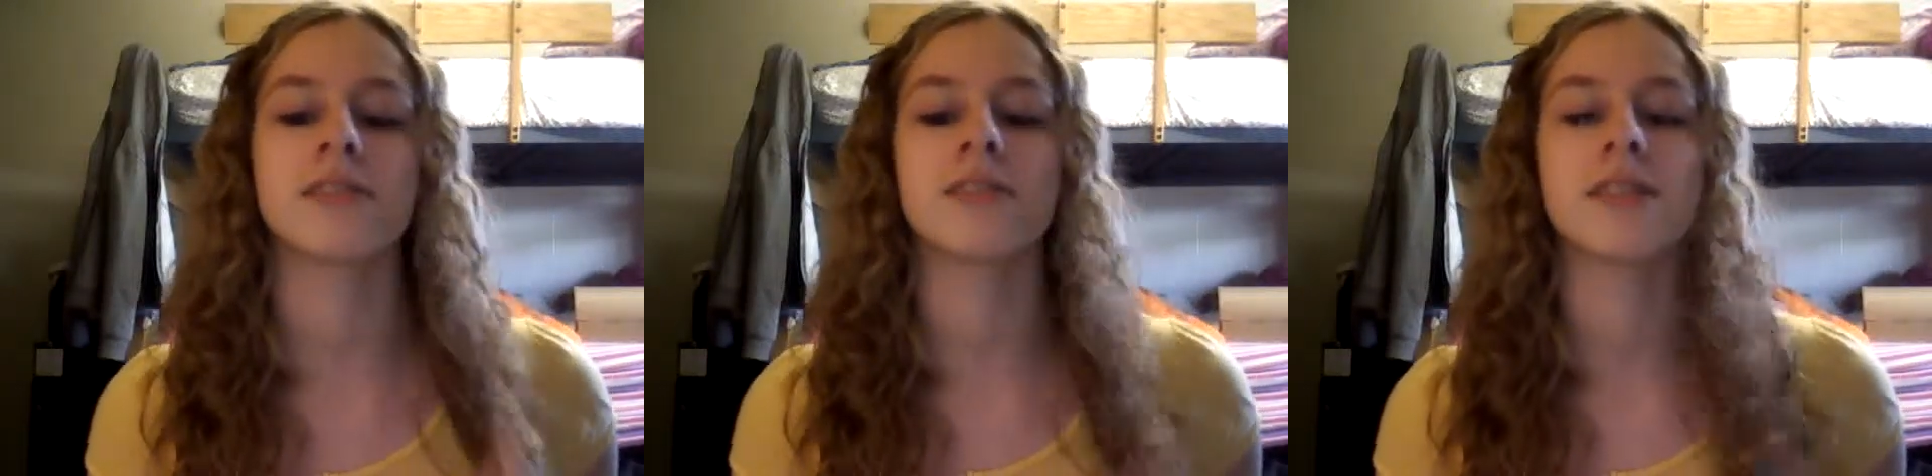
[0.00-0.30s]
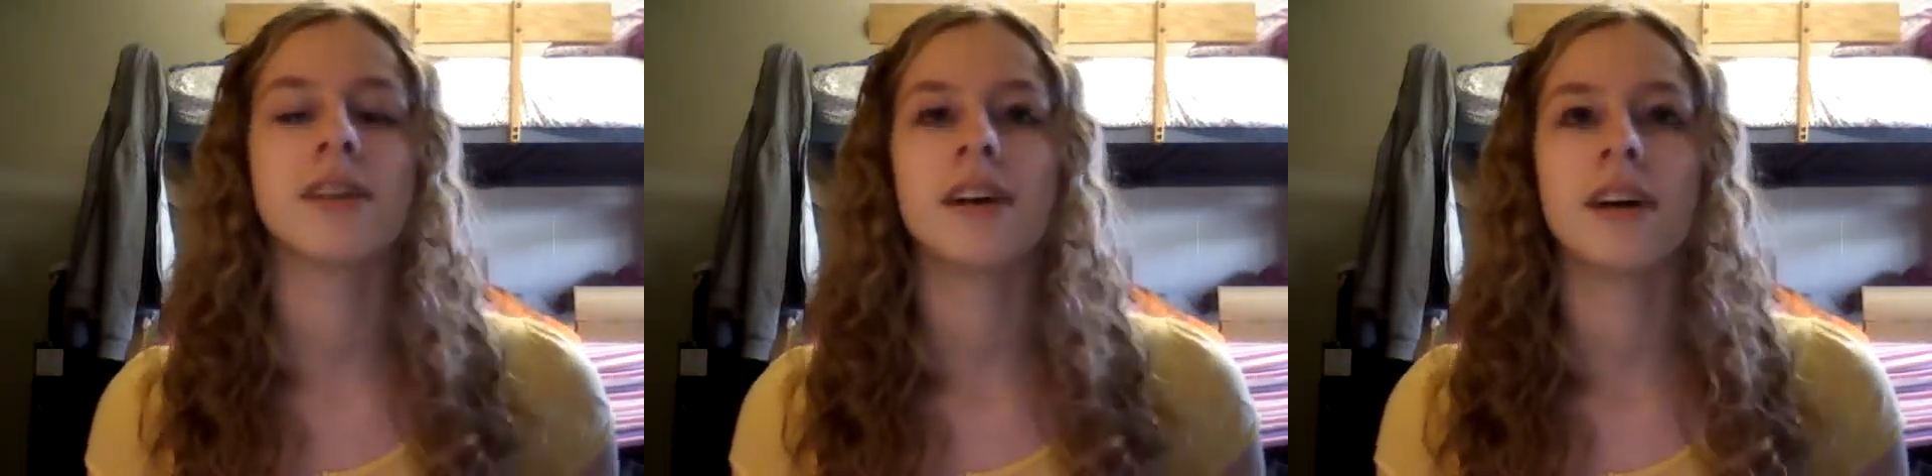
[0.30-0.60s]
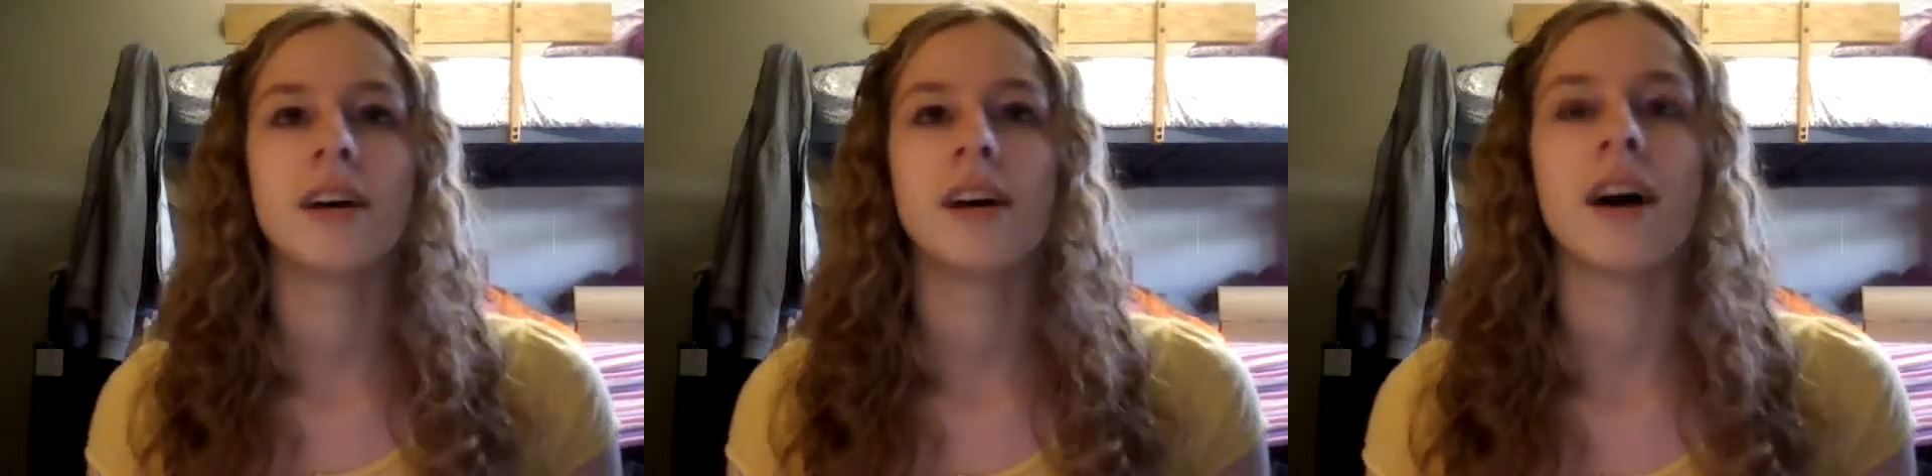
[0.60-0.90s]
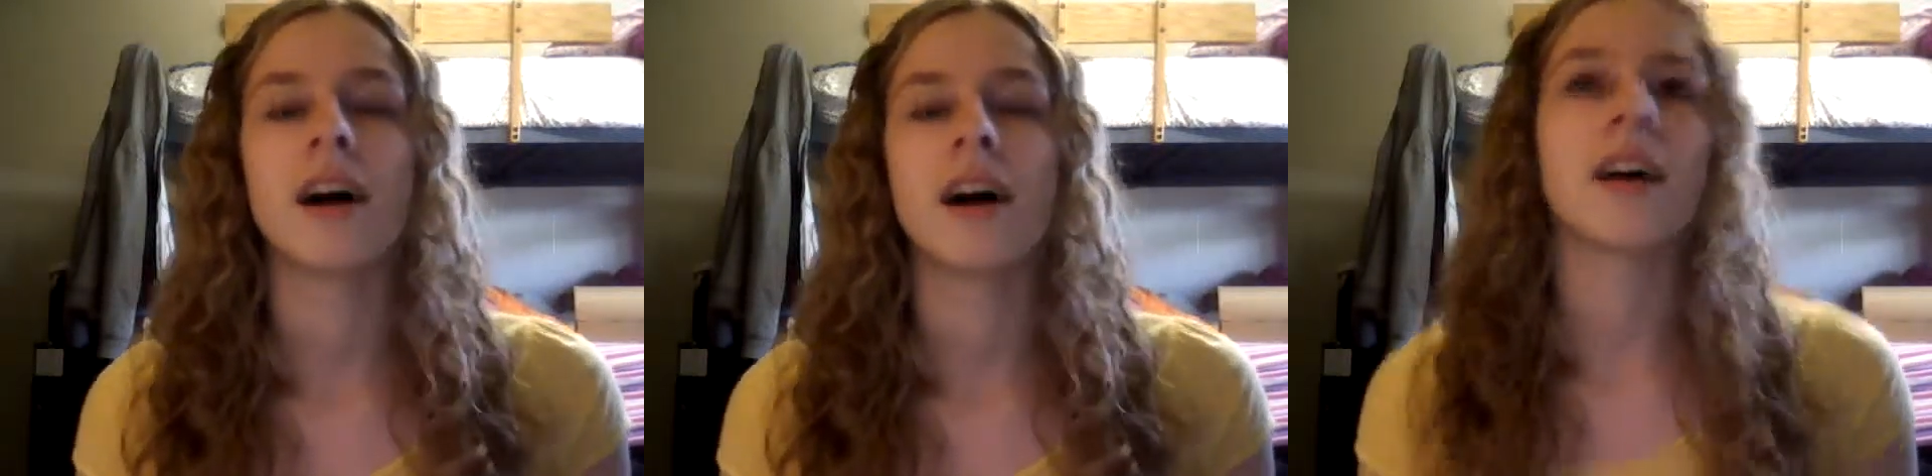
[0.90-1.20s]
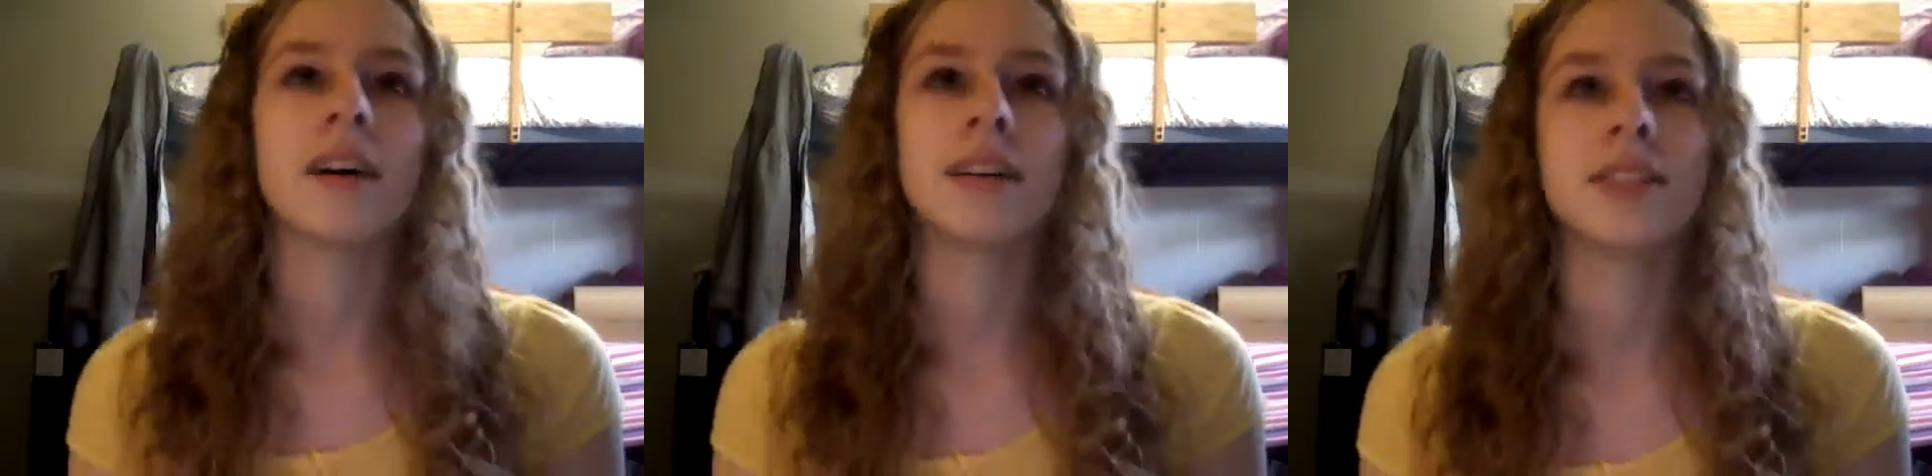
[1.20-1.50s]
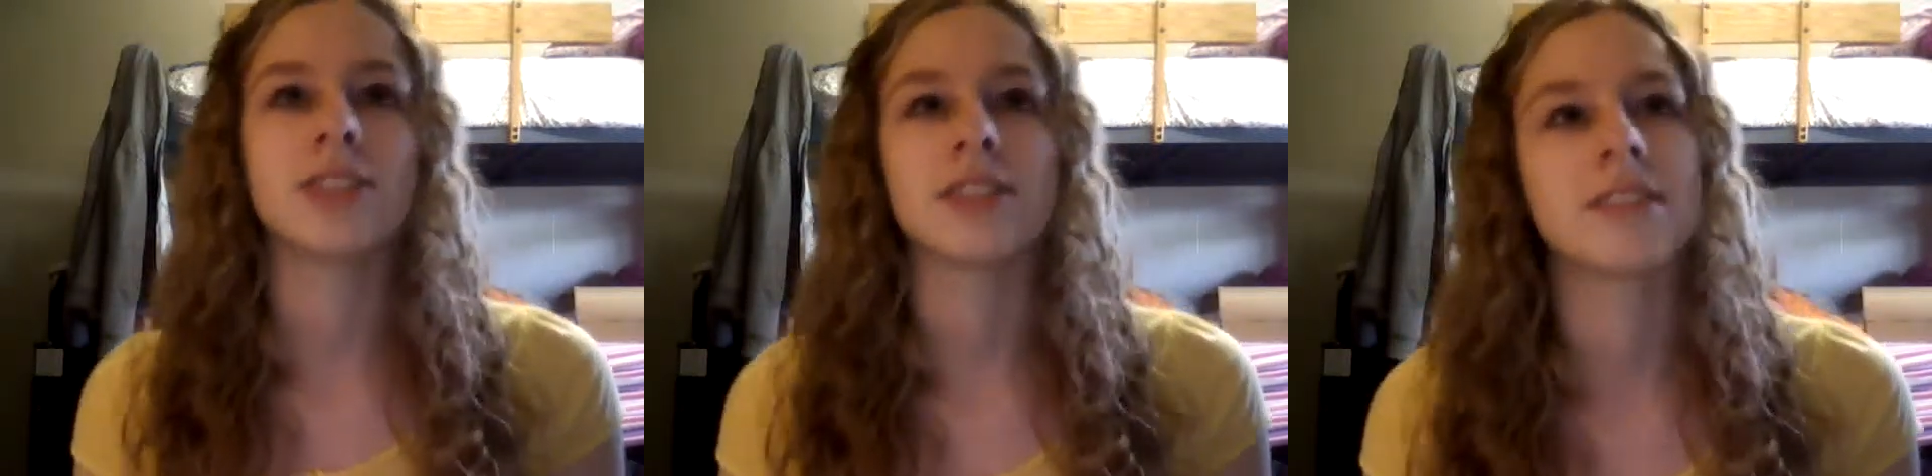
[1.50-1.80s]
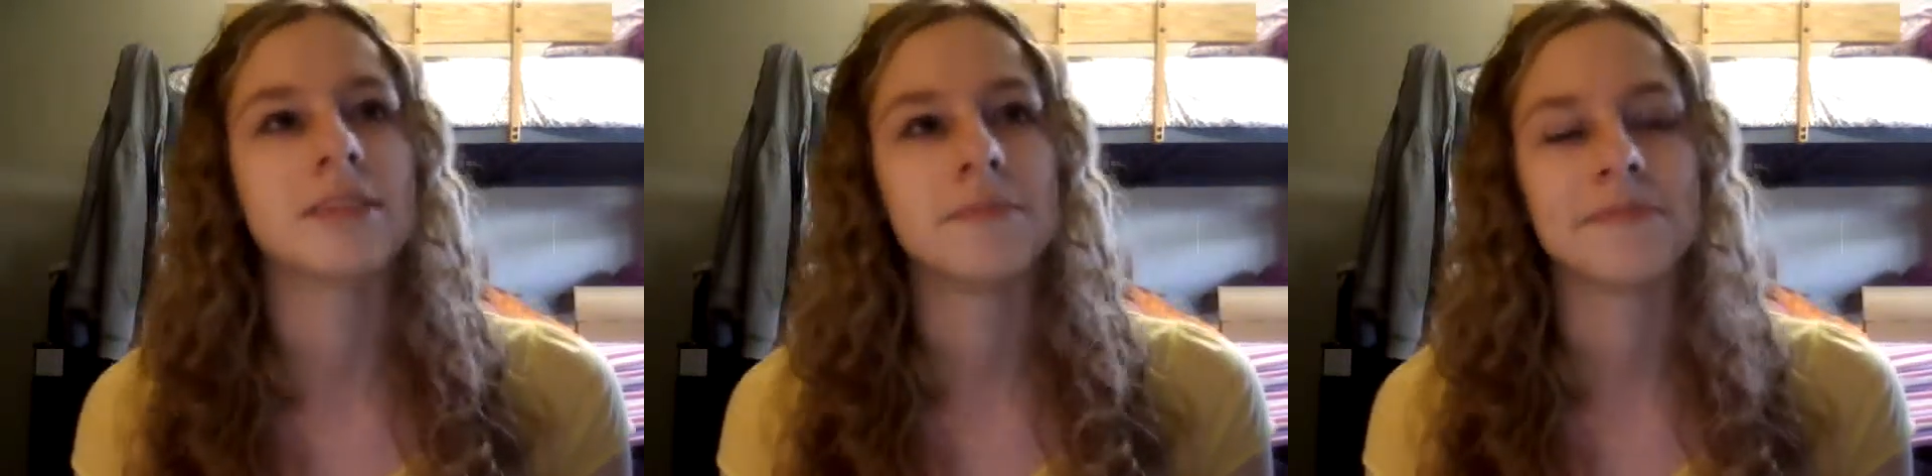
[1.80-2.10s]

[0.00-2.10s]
and just